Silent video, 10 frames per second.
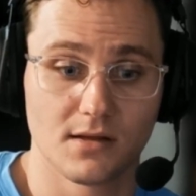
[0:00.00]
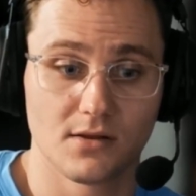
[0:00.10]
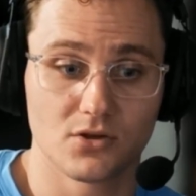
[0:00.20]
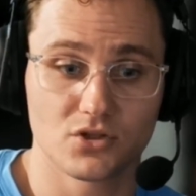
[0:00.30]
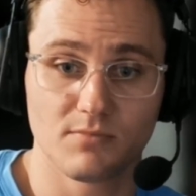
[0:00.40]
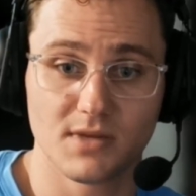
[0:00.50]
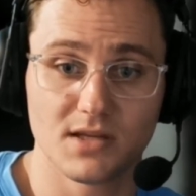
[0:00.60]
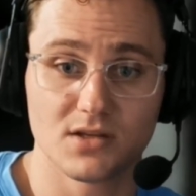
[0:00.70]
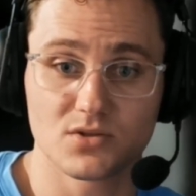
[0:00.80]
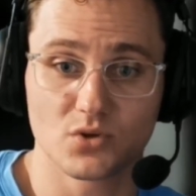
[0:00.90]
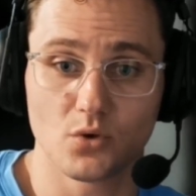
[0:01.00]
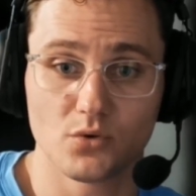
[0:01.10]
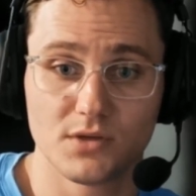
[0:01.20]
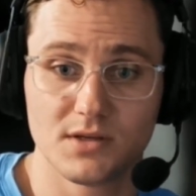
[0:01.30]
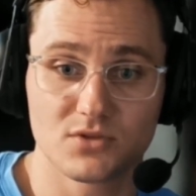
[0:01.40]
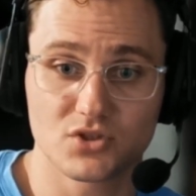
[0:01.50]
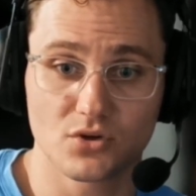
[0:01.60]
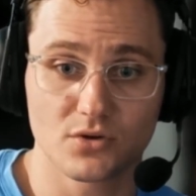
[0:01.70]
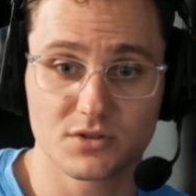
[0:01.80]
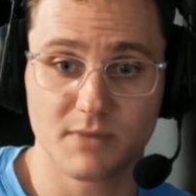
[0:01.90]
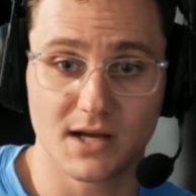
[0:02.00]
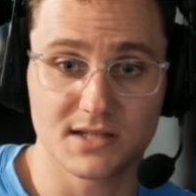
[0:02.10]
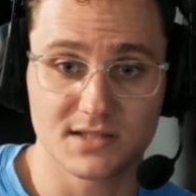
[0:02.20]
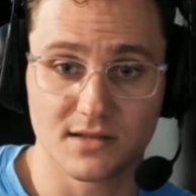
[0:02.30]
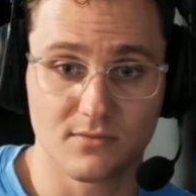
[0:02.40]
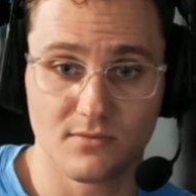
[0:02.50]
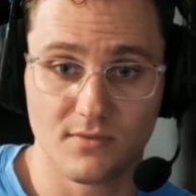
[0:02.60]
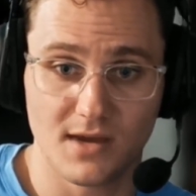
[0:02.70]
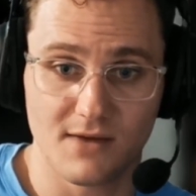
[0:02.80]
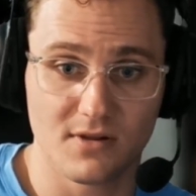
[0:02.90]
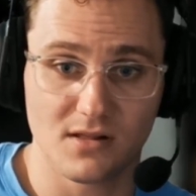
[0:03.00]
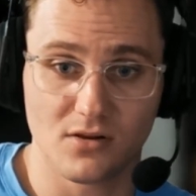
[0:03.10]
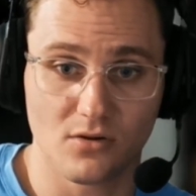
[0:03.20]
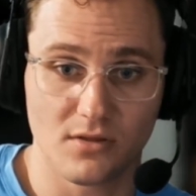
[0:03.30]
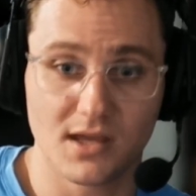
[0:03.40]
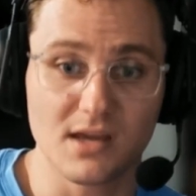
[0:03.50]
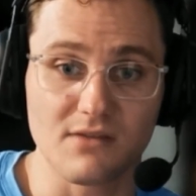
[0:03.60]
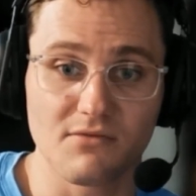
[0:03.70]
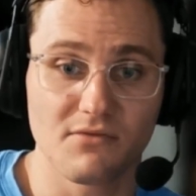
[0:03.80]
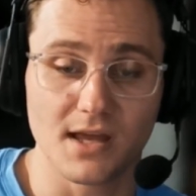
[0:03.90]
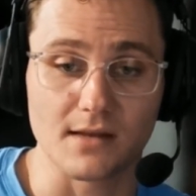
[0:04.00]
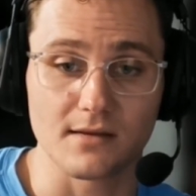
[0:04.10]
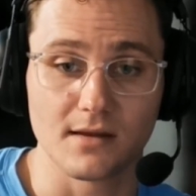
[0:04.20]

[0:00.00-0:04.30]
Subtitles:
There shouldn't be only certain spots that every little thing can fit